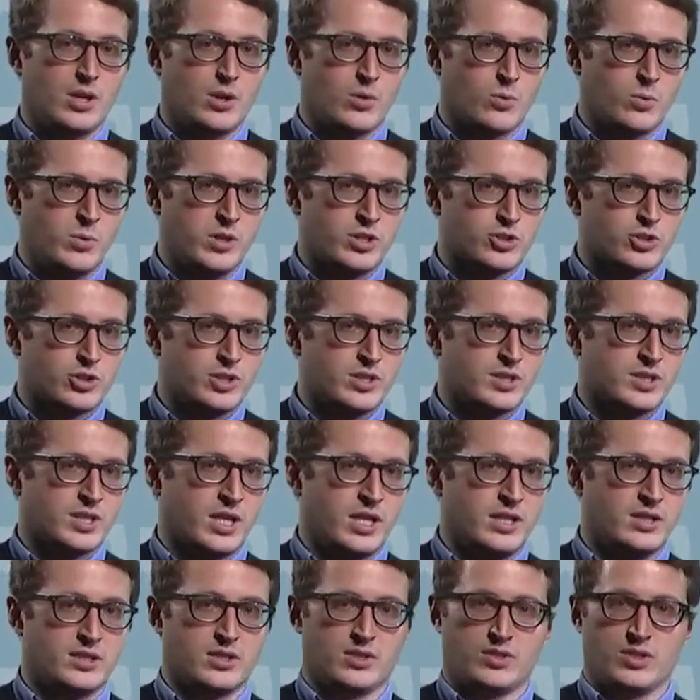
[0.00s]
Which
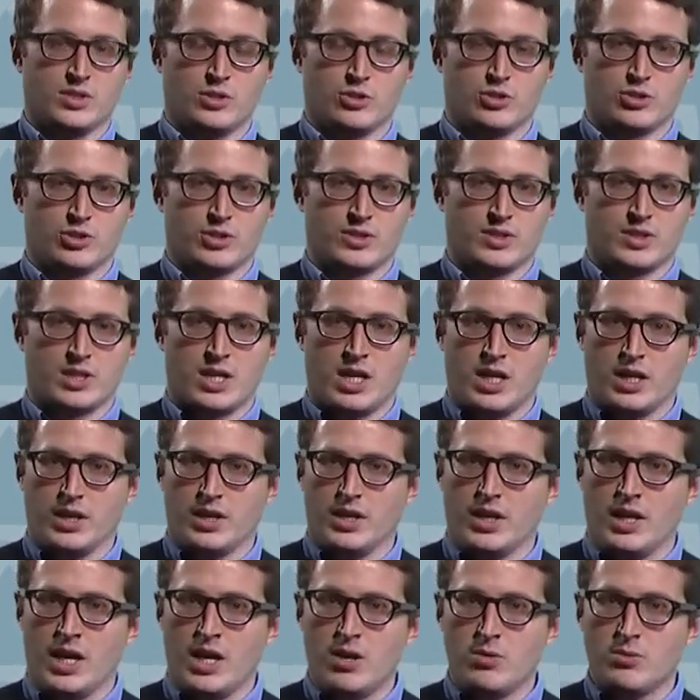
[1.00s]
design decisions are
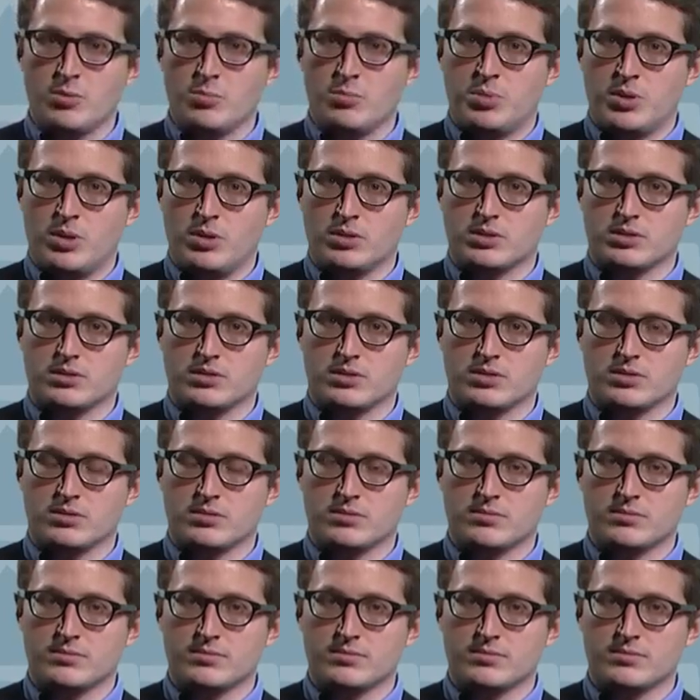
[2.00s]
now important?